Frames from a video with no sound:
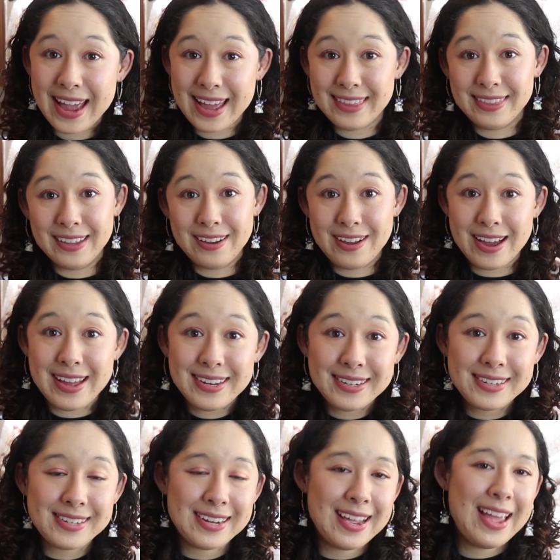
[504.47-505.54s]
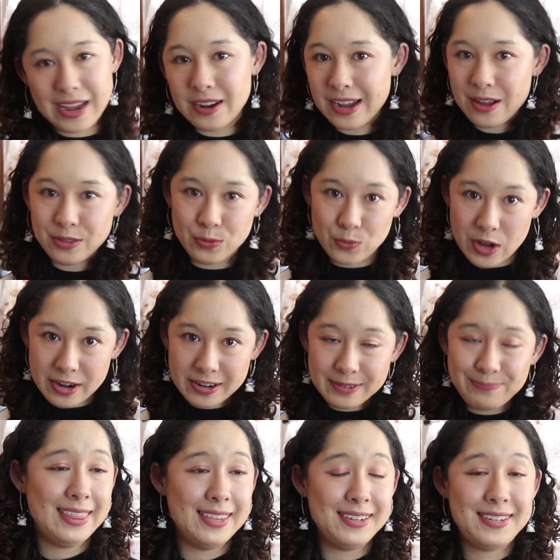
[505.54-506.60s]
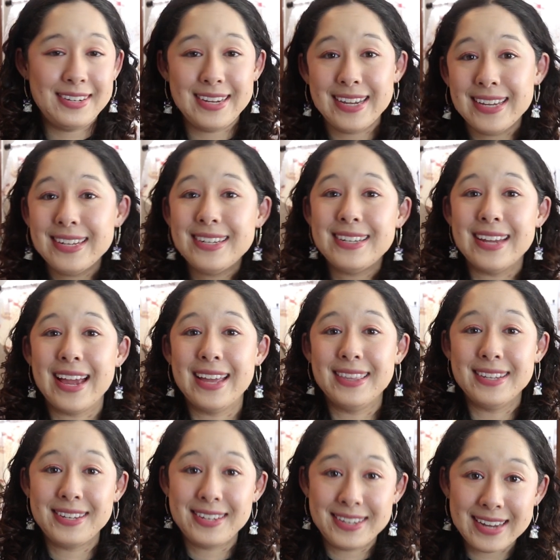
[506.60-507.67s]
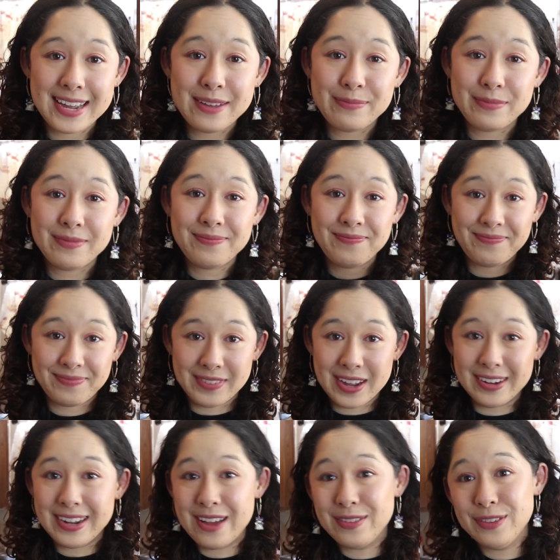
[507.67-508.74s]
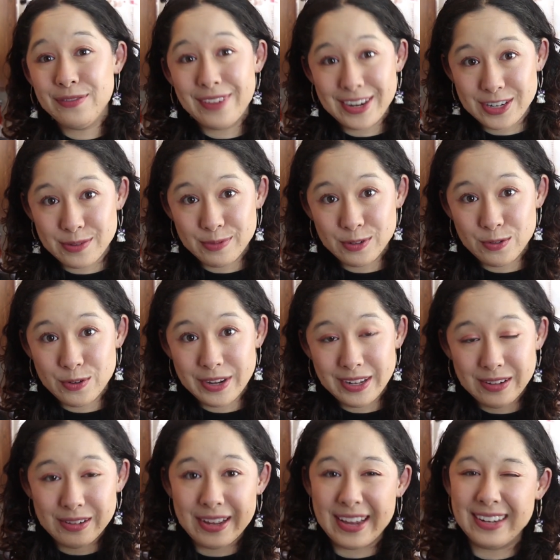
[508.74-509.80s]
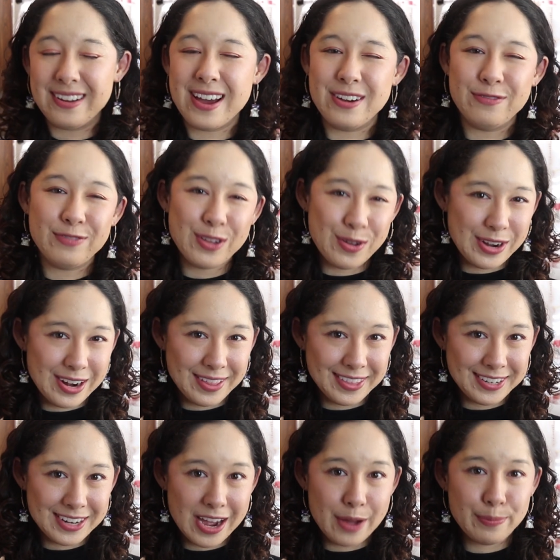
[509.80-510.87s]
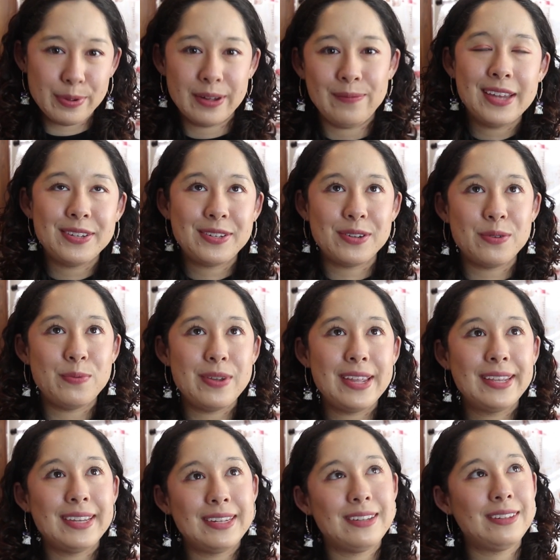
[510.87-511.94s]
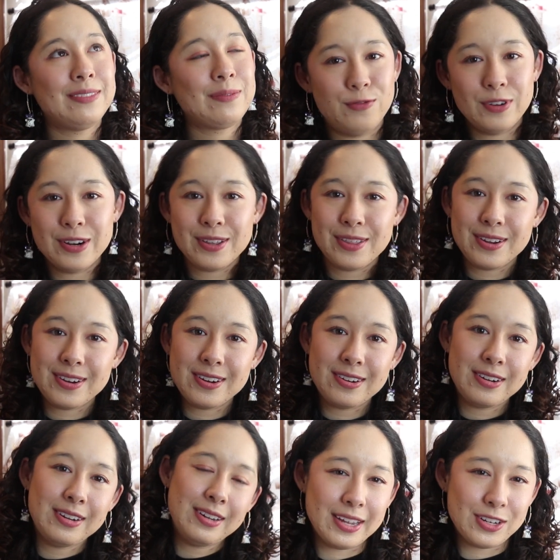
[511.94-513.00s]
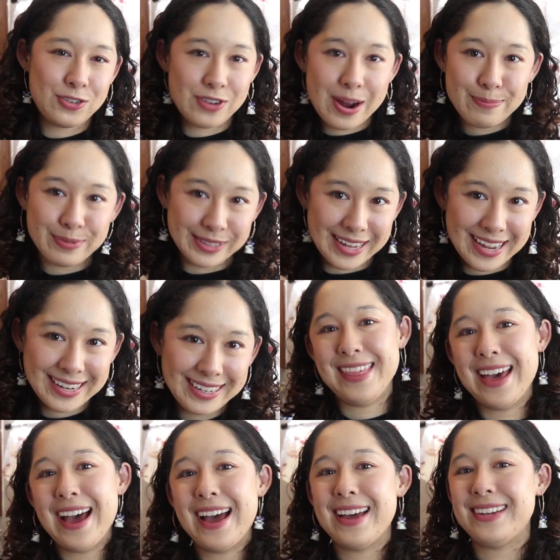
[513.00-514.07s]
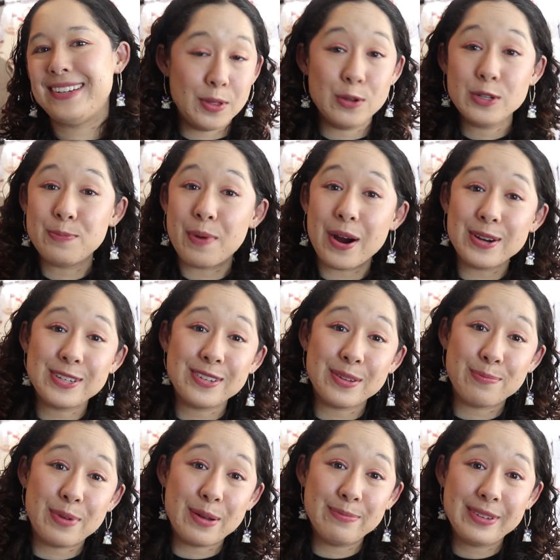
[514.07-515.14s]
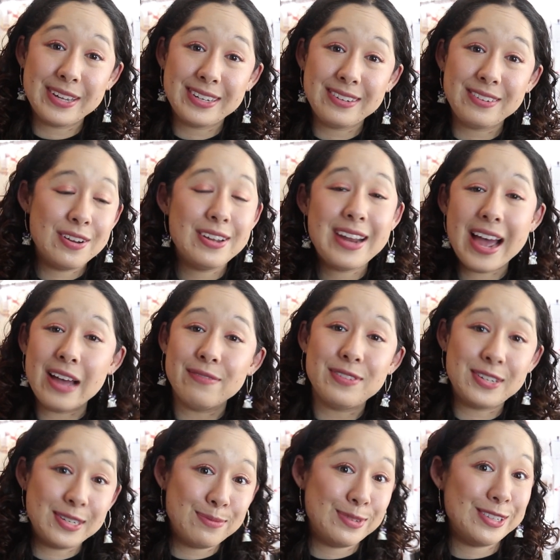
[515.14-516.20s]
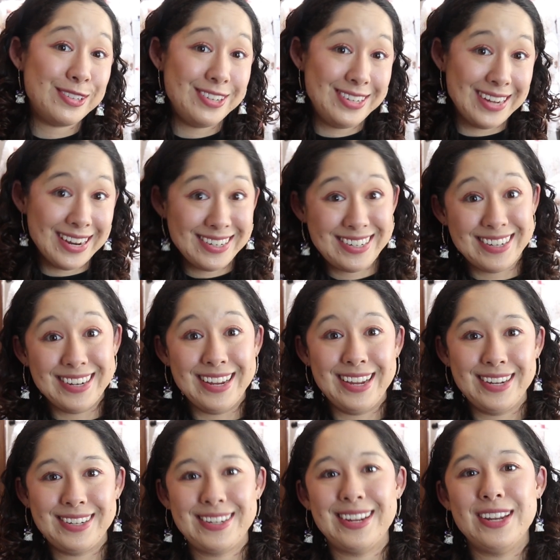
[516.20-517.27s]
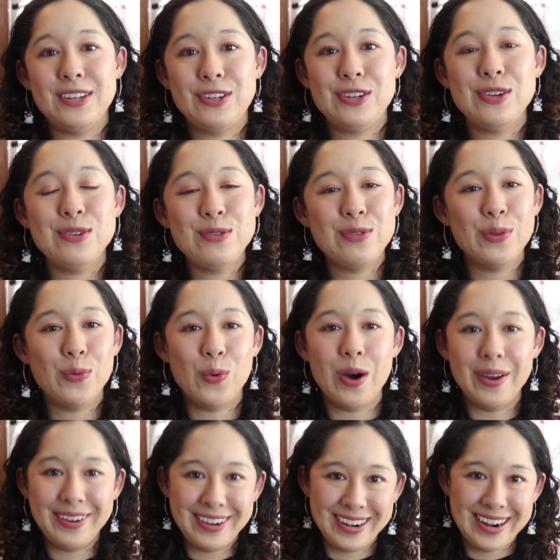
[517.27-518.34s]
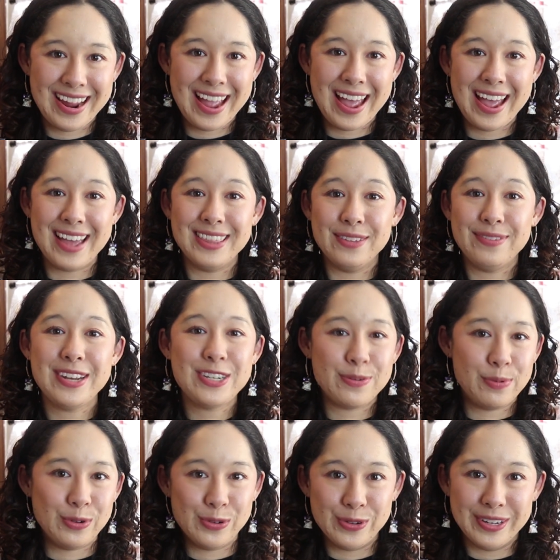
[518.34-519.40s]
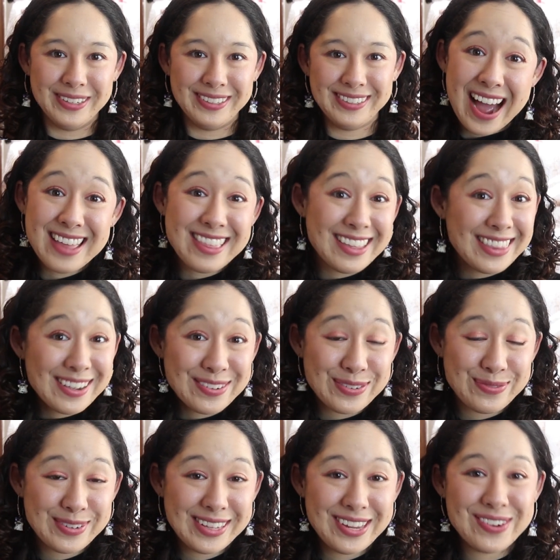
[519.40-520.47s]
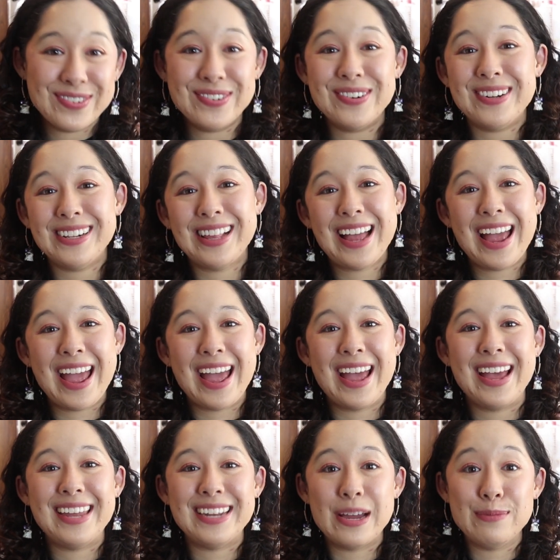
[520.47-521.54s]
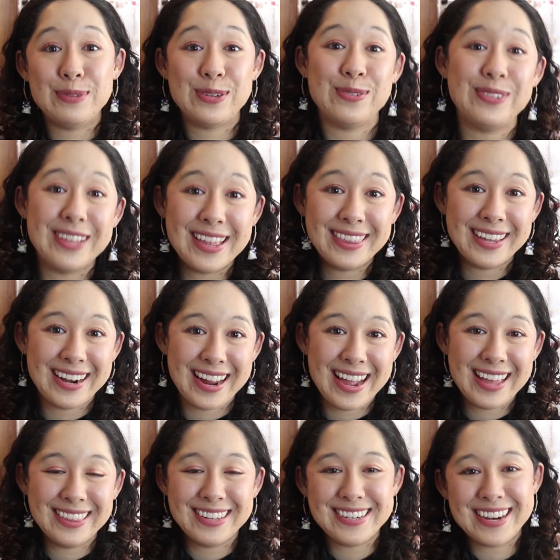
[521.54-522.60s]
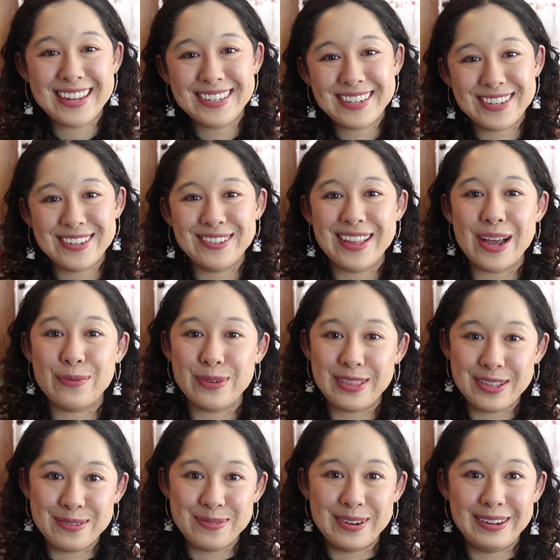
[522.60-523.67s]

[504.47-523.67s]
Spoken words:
and the guts hung out in the water, the seeds and the stem hung out in the vegetable oil and kind of floated on the top. So we can further extrapolate that those parts of the pumpkin could have similar densities to the water and the vegetable oil. I thought that was really cool, and I'm so glad that I had the chance to do that with you